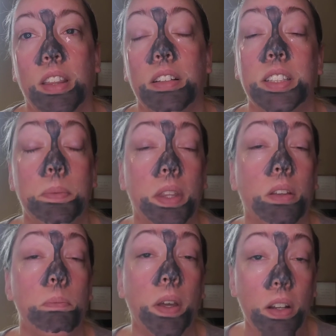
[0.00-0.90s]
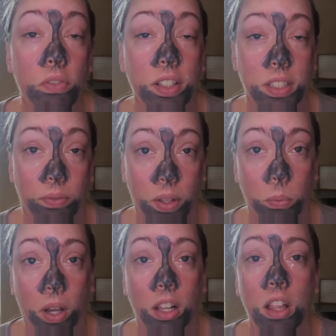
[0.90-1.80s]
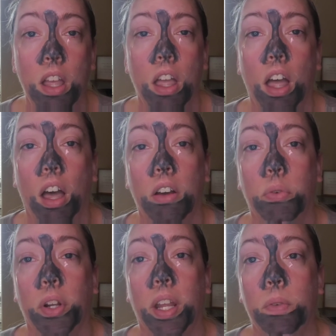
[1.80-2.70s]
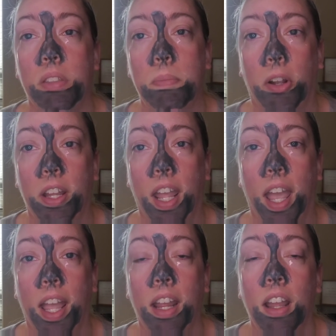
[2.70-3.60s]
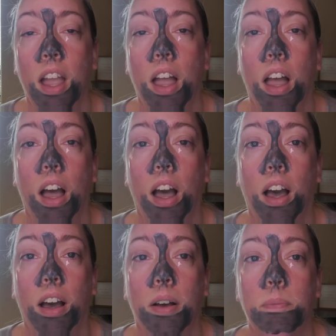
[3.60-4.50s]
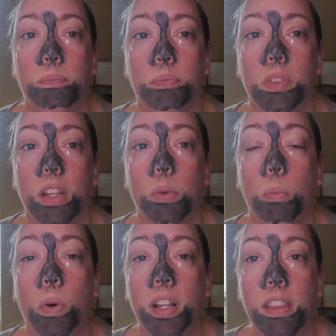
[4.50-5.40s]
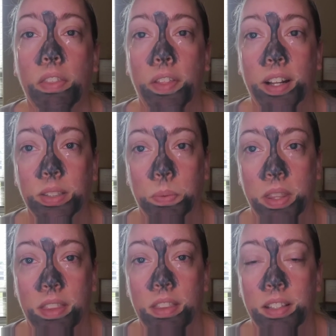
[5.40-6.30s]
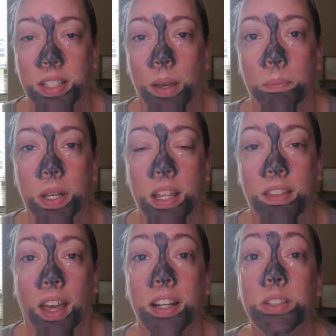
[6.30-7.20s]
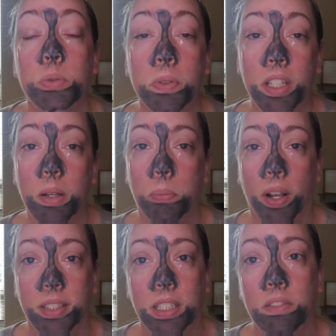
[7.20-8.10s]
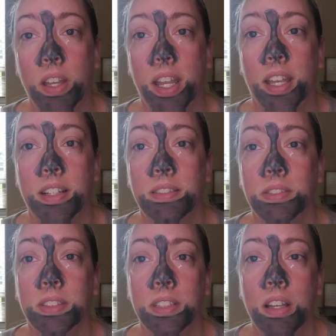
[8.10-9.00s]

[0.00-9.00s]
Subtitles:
Some of the benefits, if you will, of working with Mary Kay. One of the things with this company that is really impressive is,